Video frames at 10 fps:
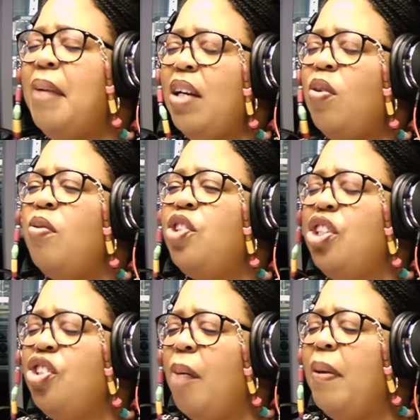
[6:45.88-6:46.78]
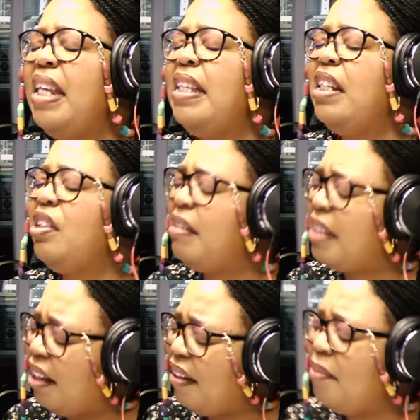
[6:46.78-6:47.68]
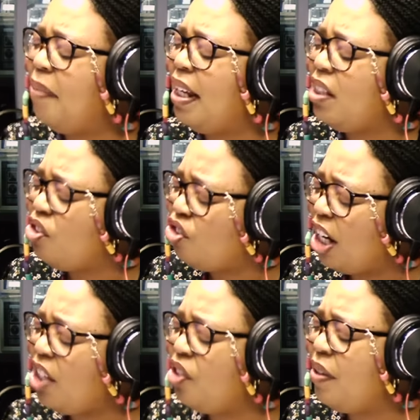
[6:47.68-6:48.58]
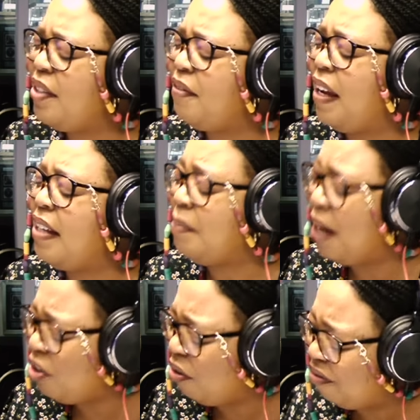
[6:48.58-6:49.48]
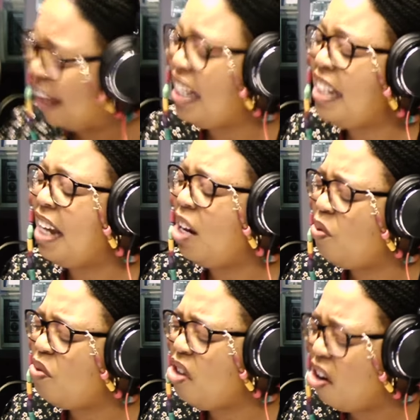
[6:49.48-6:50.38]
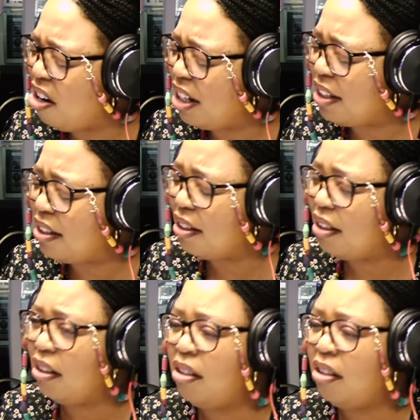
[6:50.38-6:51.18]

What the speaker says: man, or just stop hinting. Just tell that man straight to his face, am I your Valentine or not?